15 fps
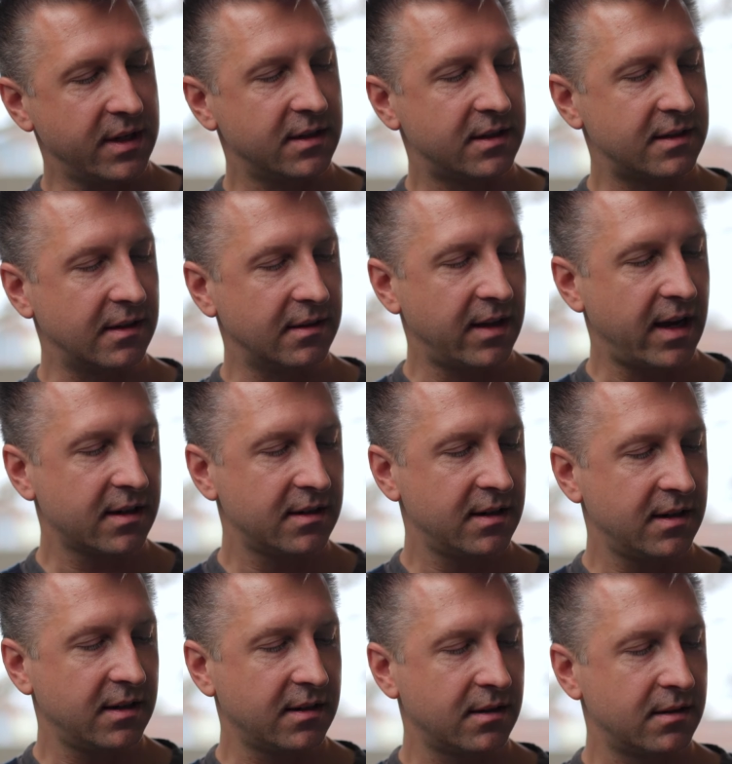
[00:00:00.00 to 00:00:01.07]
in
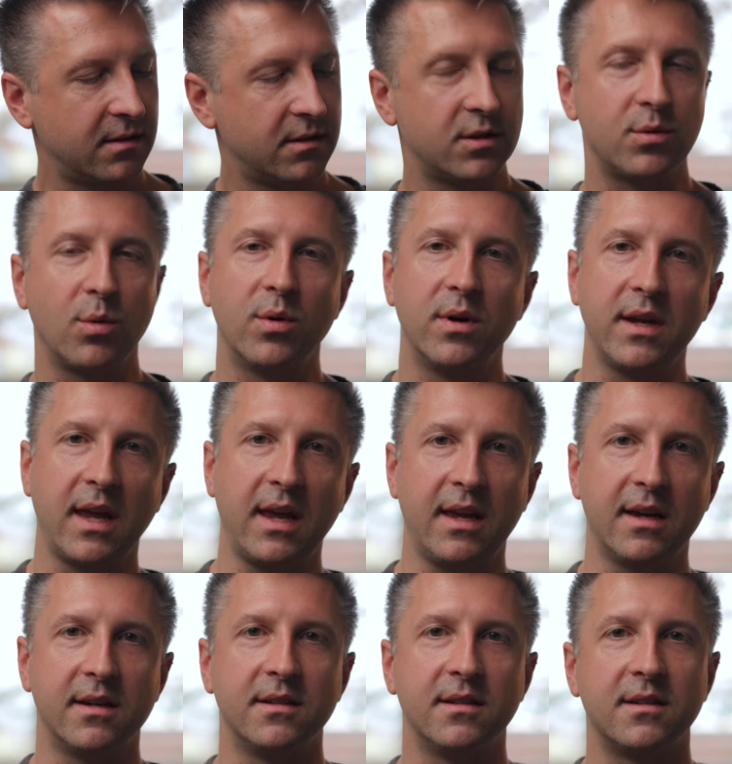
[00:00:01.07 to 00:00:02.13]
selecting sword
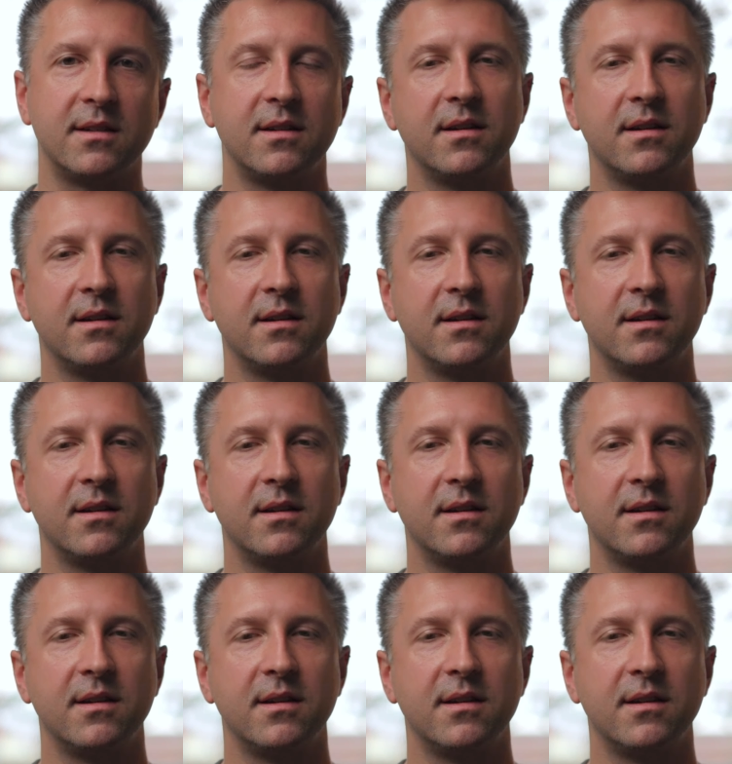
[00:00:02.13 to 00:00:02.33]
hands,